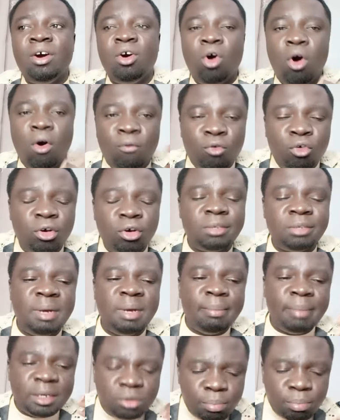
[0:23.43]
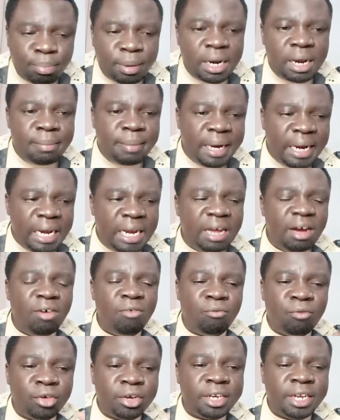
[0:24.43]
Of course, members of parliament
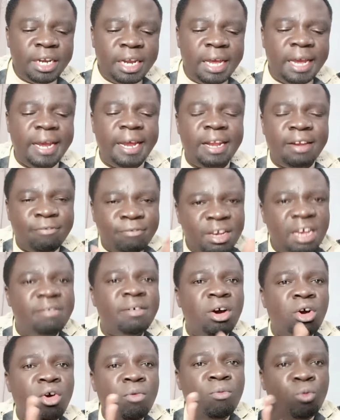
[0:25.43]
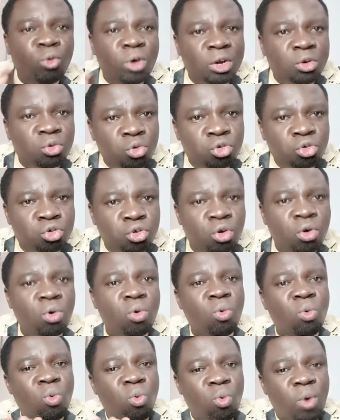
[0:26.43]
voted in favor of what
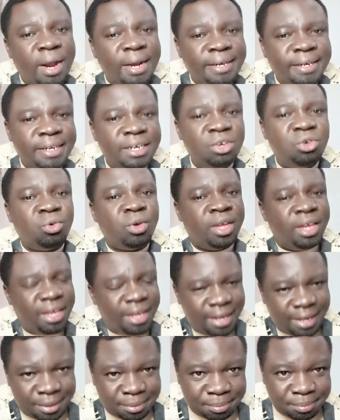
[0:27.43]
Ruto wanted to hear.